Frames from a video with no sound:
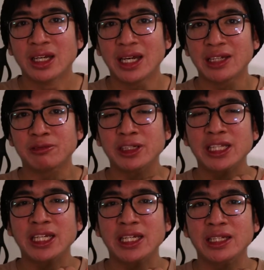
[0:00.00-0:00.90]
and
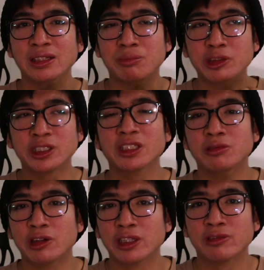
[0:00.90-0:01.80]
really pushing the
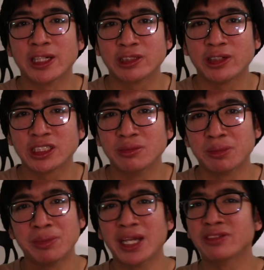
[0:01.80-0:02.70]
world in the right direction.
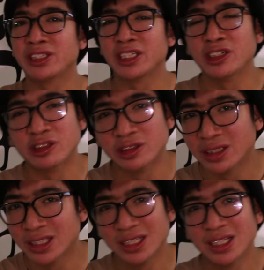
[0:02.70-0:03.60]
But Man of Steel
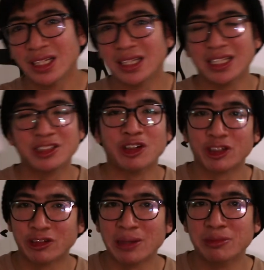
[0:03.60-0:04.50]
is not a
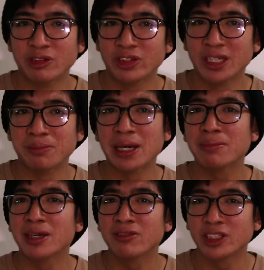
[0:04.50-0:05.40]
great movie, and
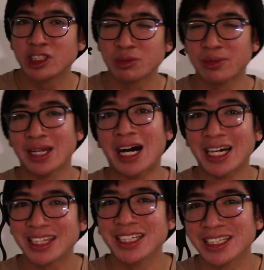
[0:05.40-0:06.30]
Batman v Superman
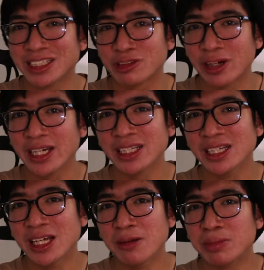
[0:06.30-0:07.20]
I think is great,
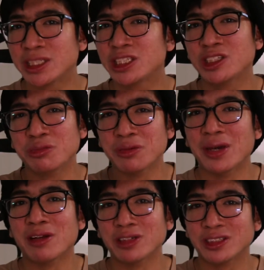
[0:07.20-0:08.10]
but
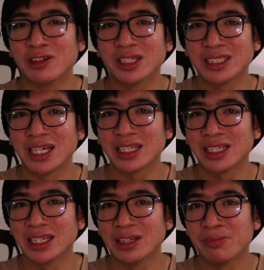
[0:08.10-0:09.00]
Superman was not
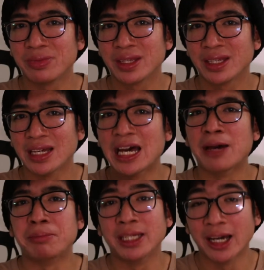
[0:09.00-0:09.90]
exactly a
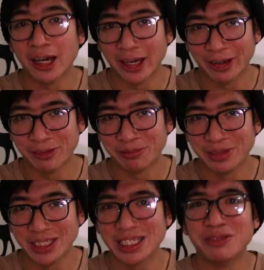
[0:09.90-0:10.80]
happy guy.
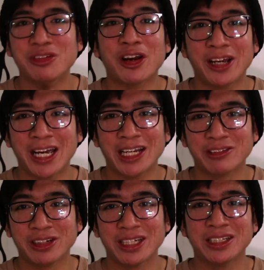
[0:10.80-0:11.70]
He seemed very
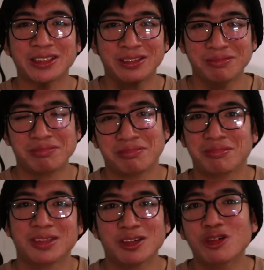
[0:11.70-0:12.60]
angry
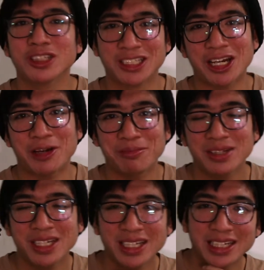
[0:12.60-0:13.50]
all the time
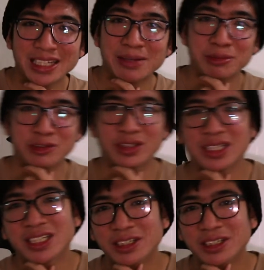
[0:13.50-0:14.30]
in that movie.